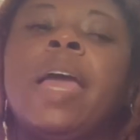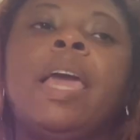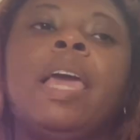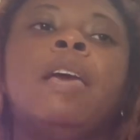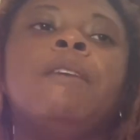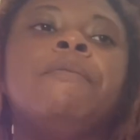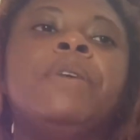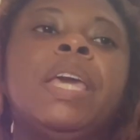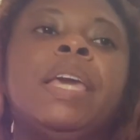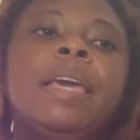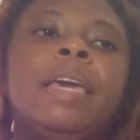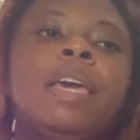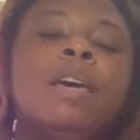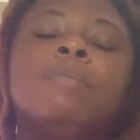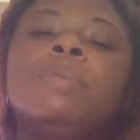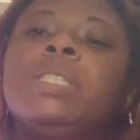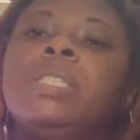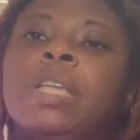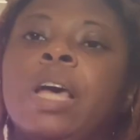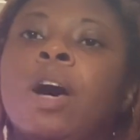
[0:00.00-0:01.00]
If he
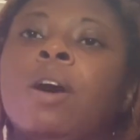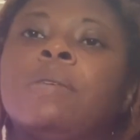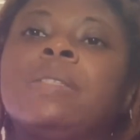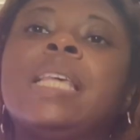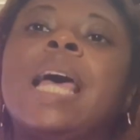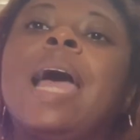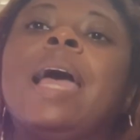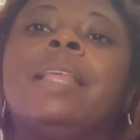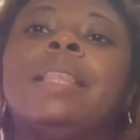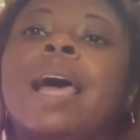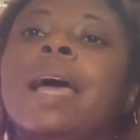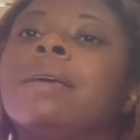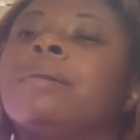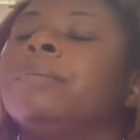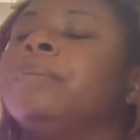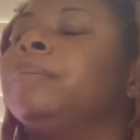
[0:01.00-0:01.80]
himself, like